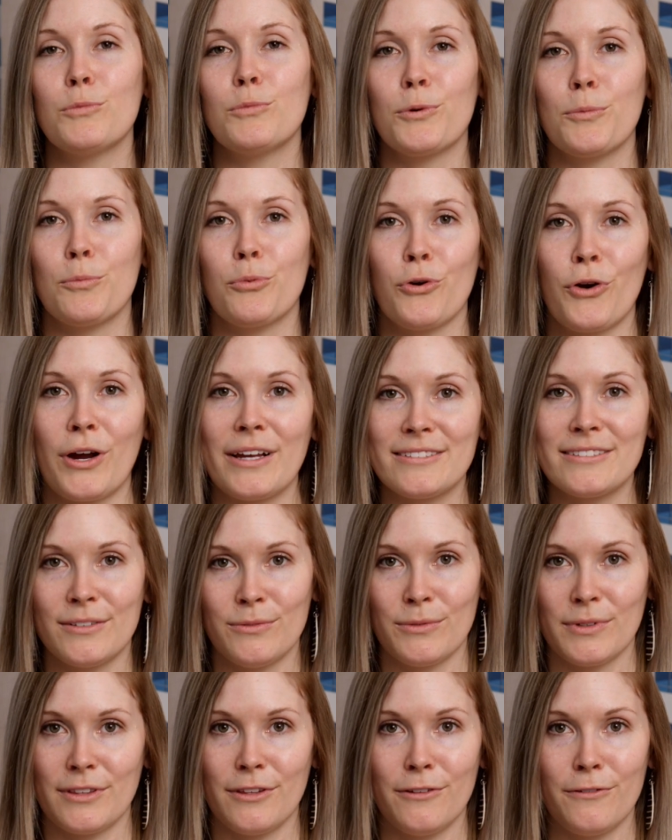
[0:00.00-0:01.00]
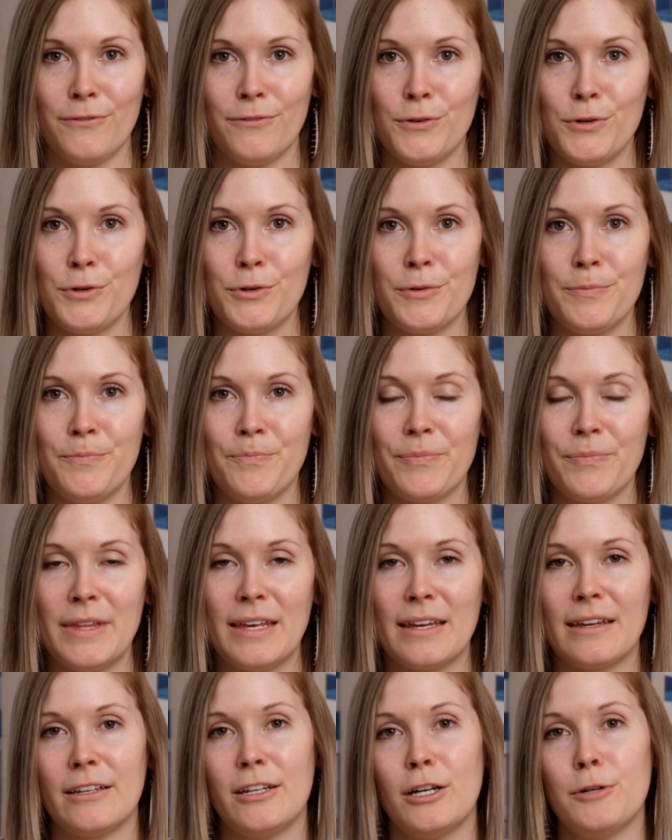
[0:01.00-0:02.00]
present with the food.
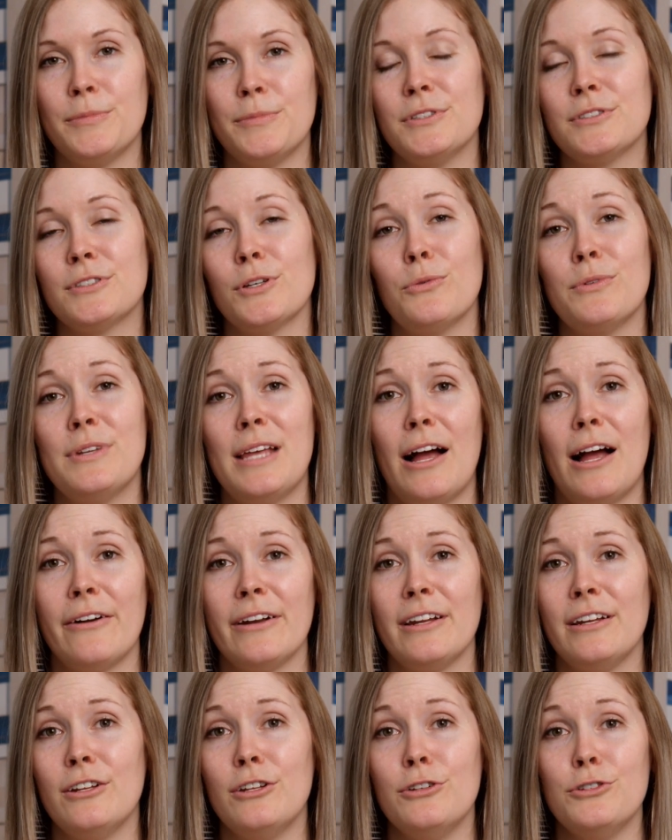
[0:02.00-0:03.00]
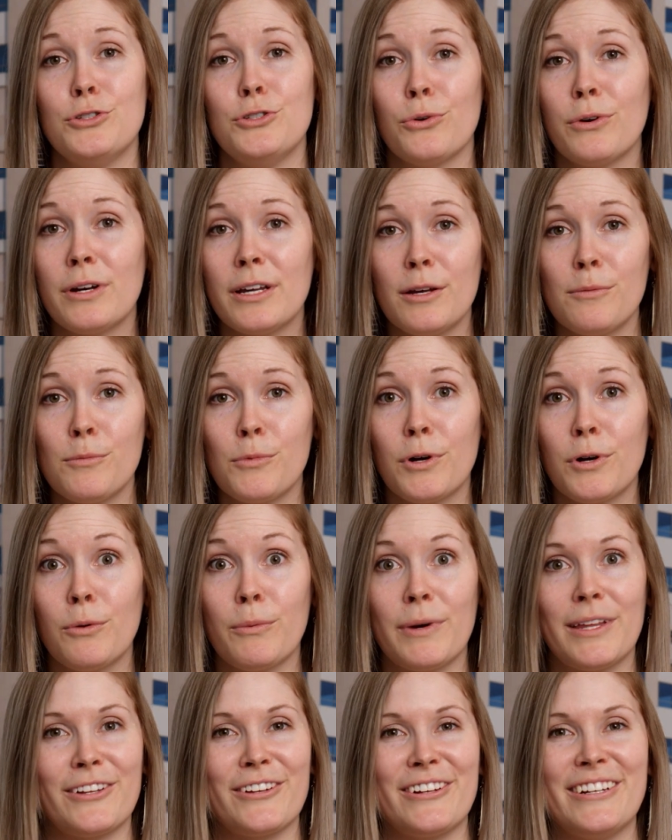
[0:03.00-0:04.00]
It can help you slow down and enjoy it more,
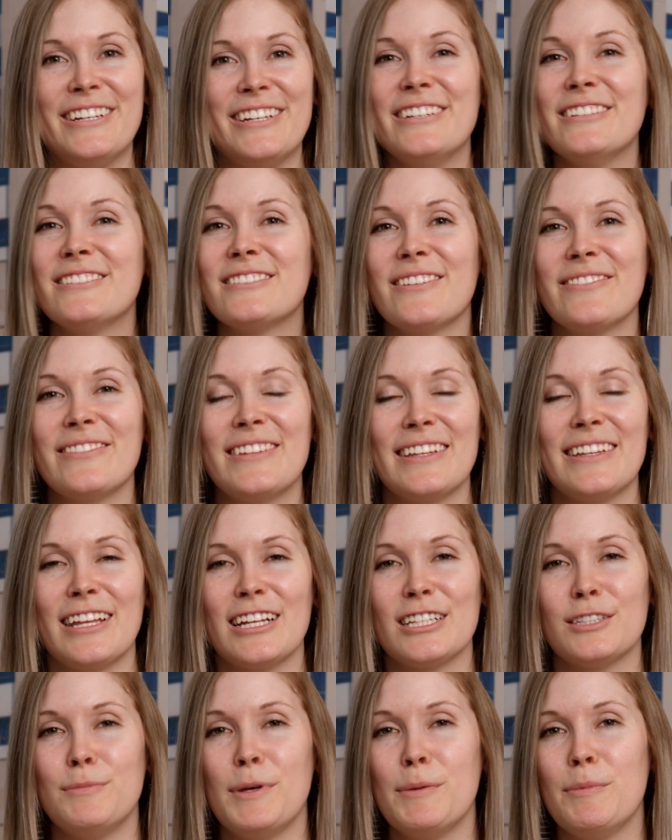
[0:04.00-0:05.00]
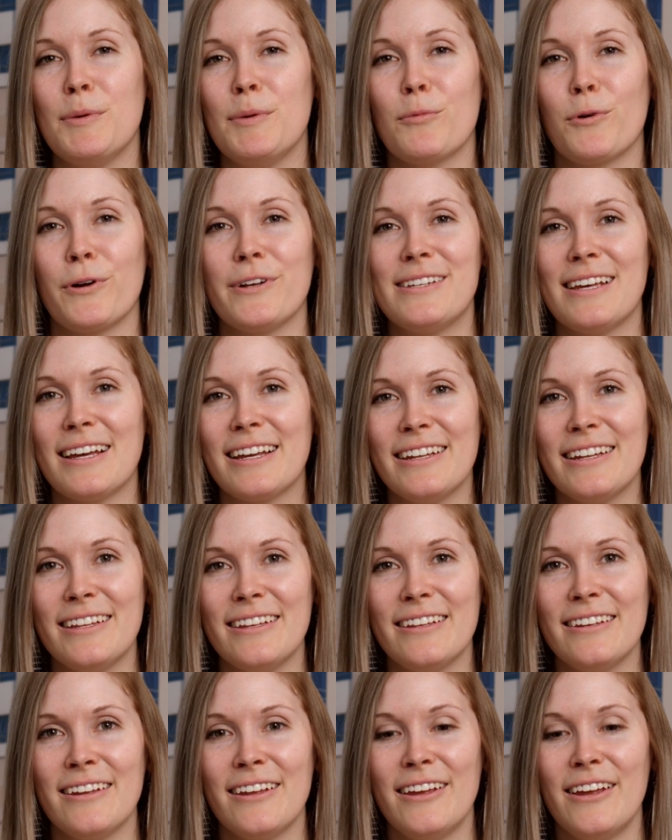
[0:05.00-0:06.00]
whether it is something that's maybe more
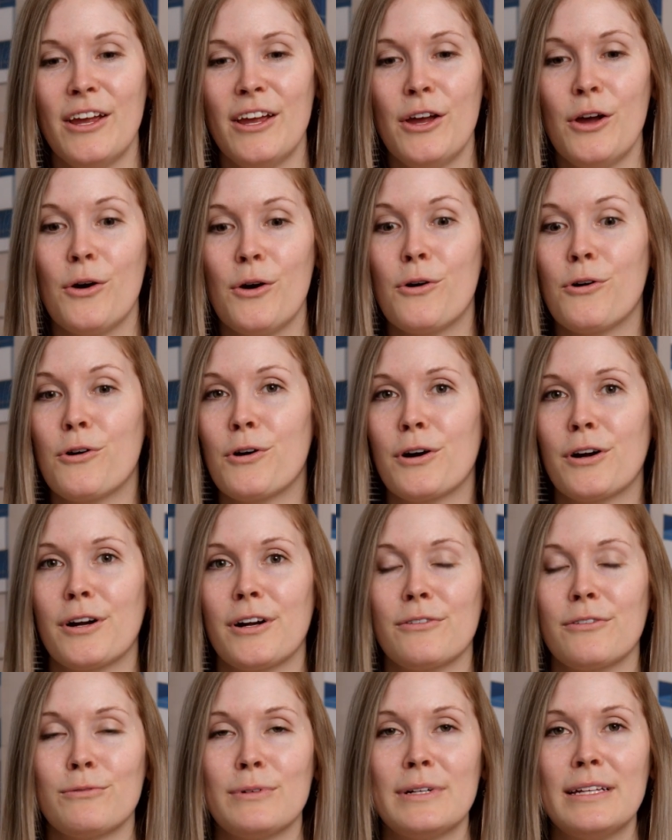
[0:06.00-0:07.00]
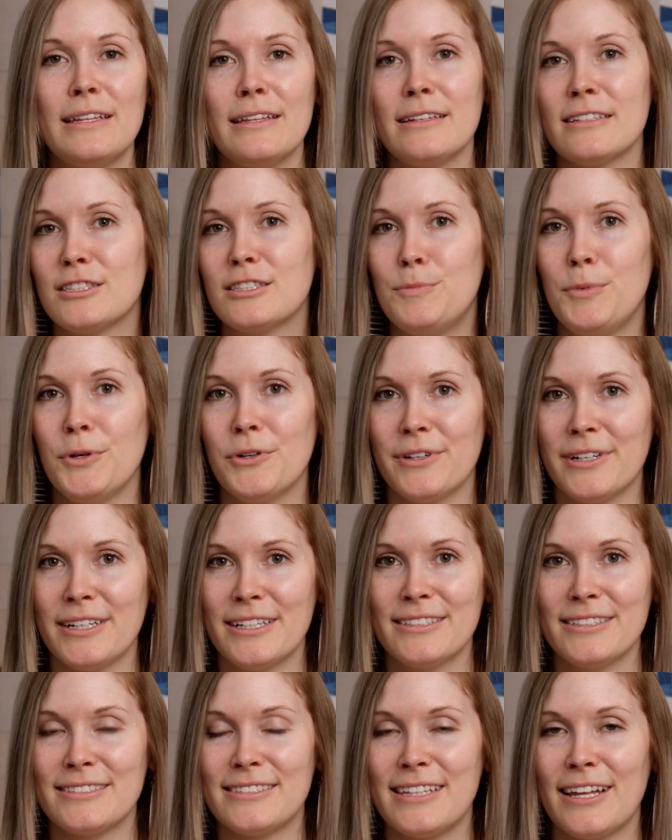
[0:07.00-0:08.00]
decadent, or really
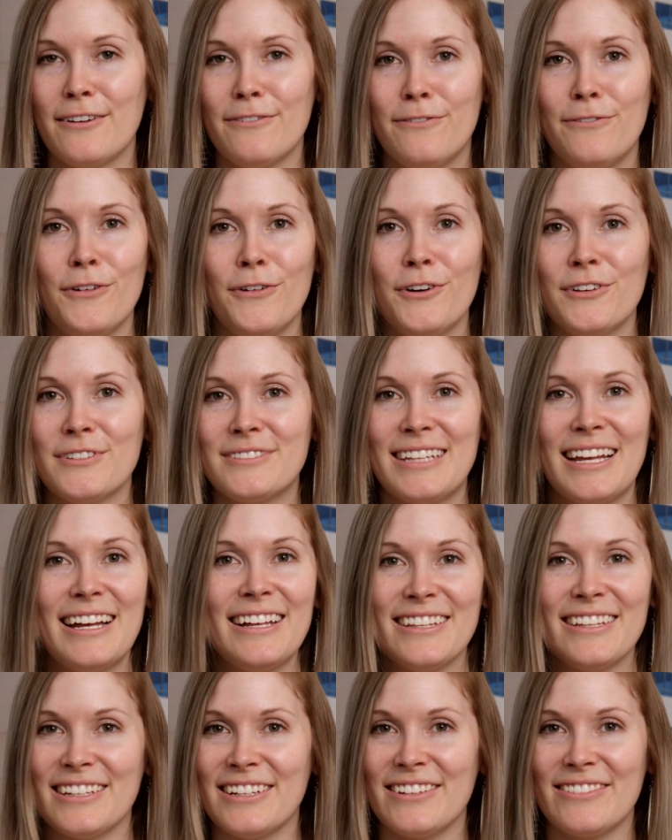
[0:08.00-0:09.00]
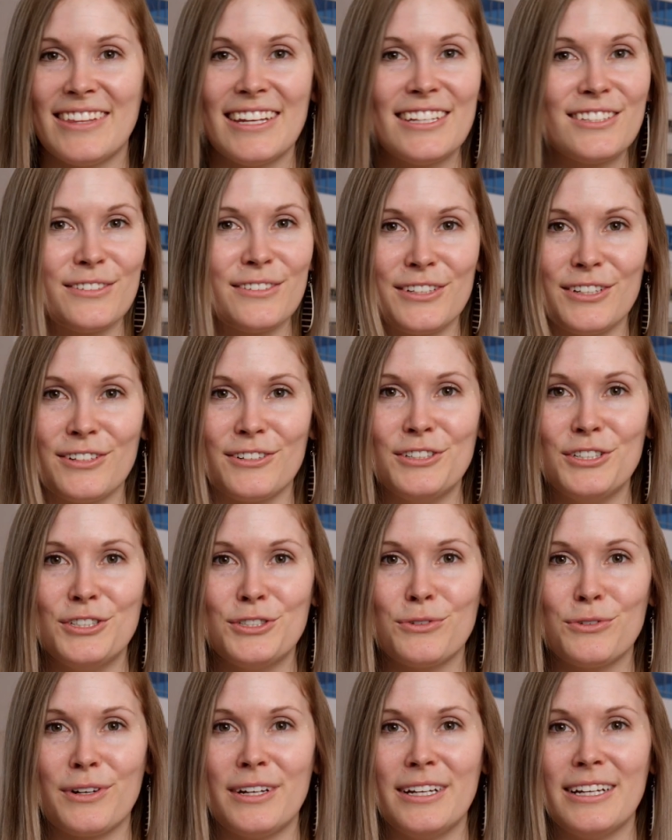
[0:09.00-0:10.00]
experience that full salad if that's what you're
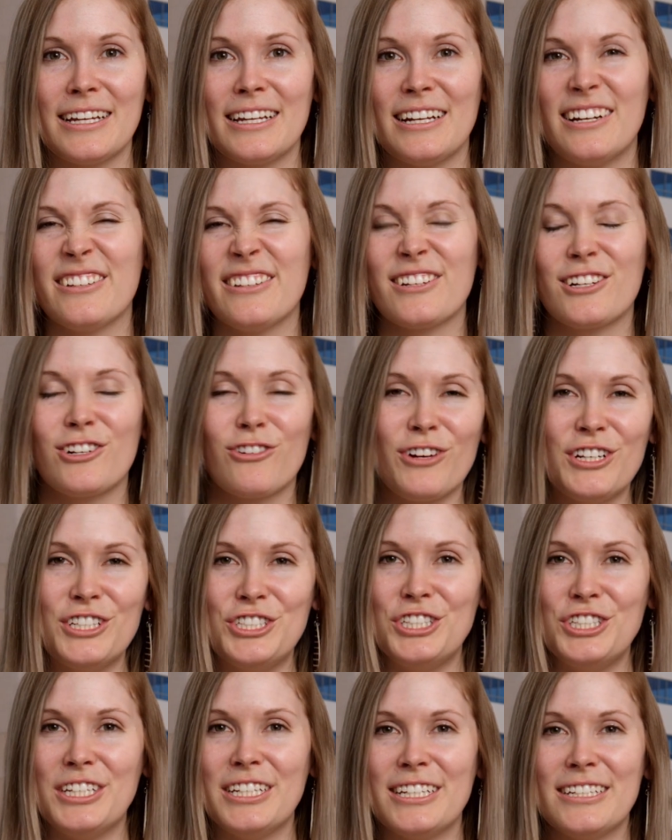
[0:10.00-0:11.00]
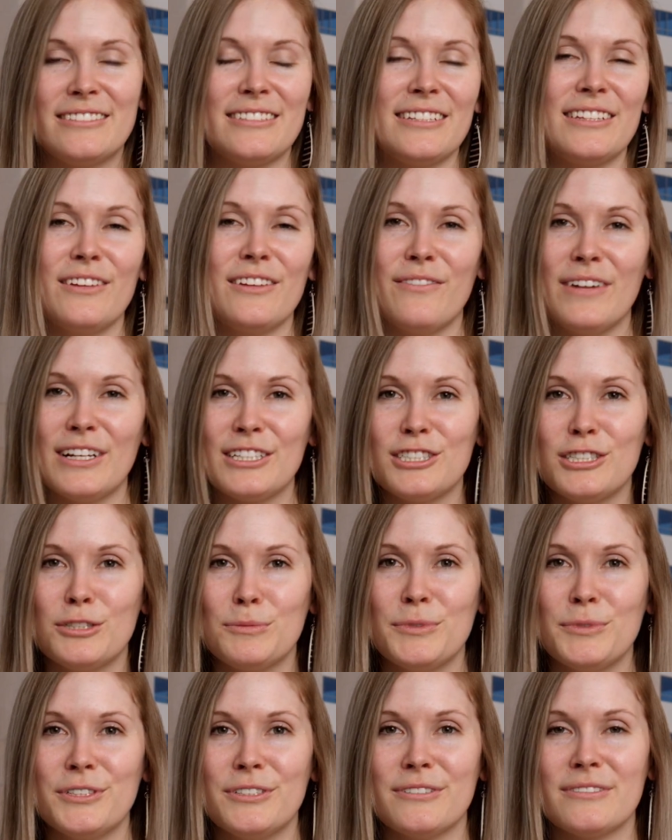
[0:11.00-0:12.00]
enjoying and all the crunchiness and the
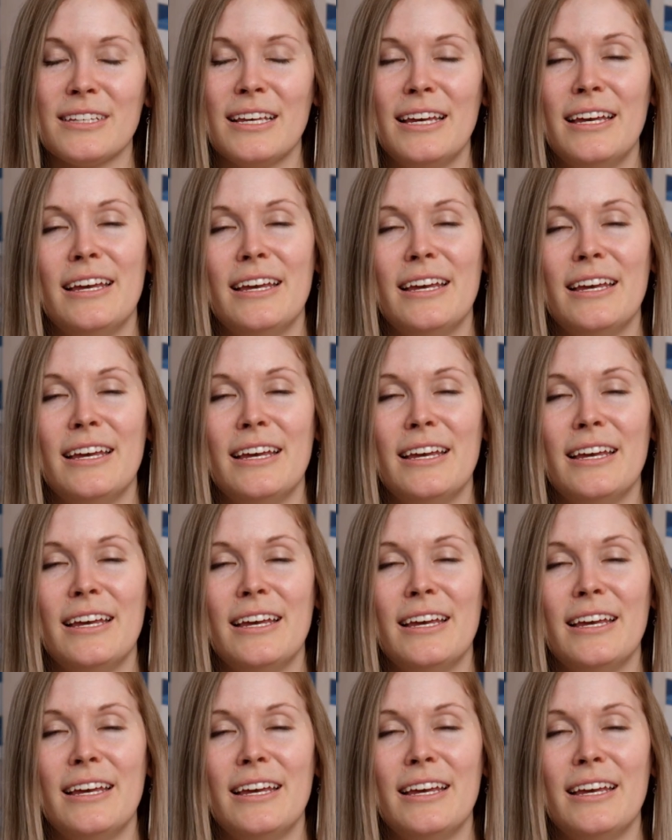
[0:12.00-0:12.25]
vegetables.